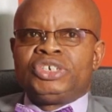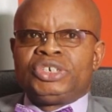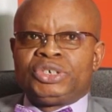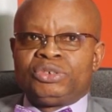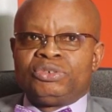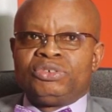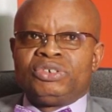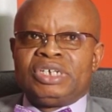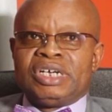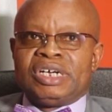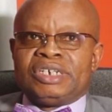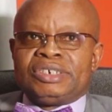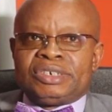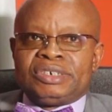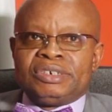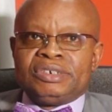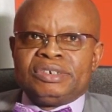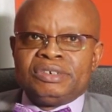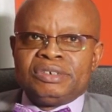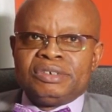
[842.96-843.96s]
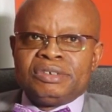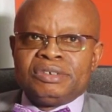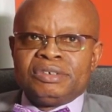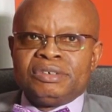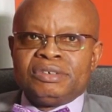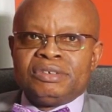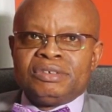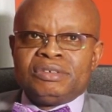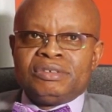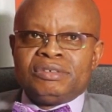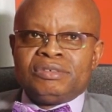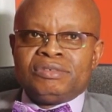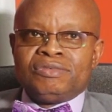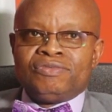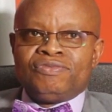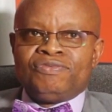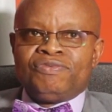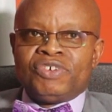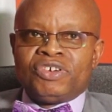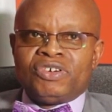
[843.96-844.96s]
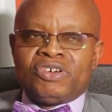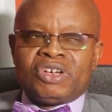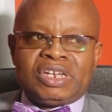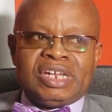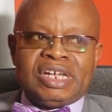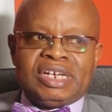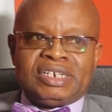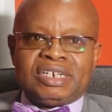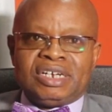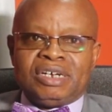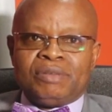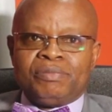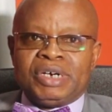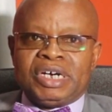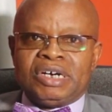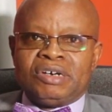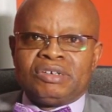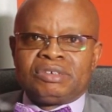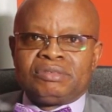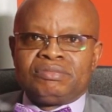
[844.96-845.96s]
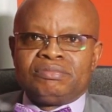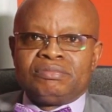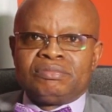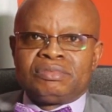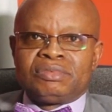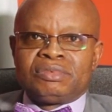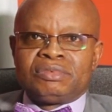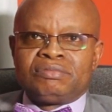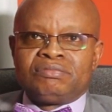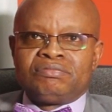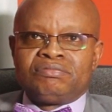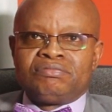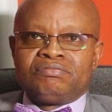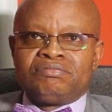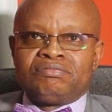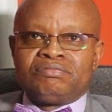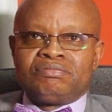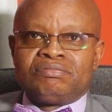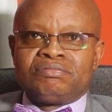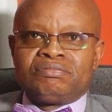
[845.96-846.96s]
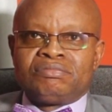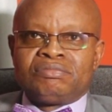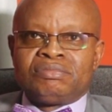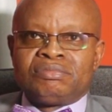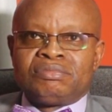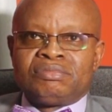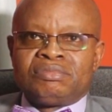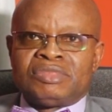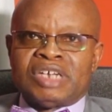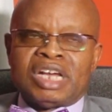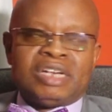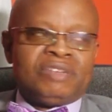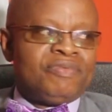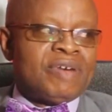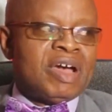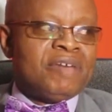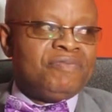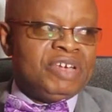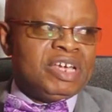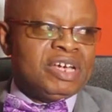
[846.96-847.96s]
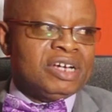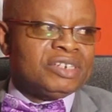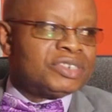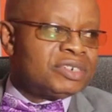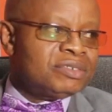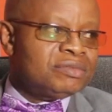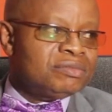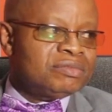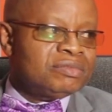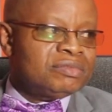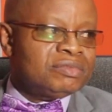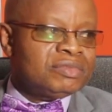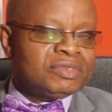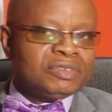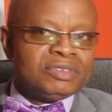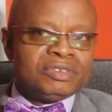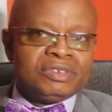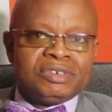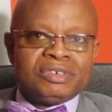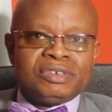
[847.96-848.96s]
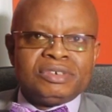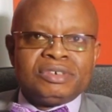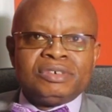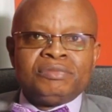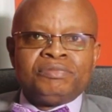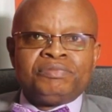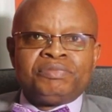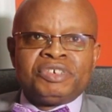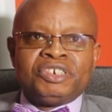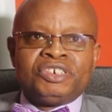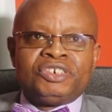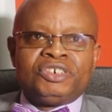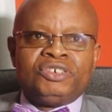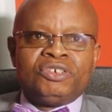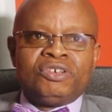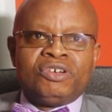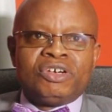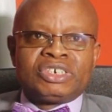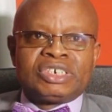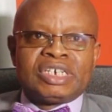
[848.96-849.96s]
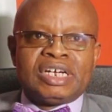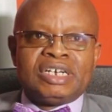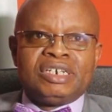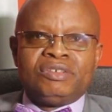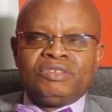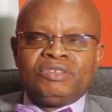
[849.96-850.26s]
on his shoulders for not less than about 35 years. Prince Julius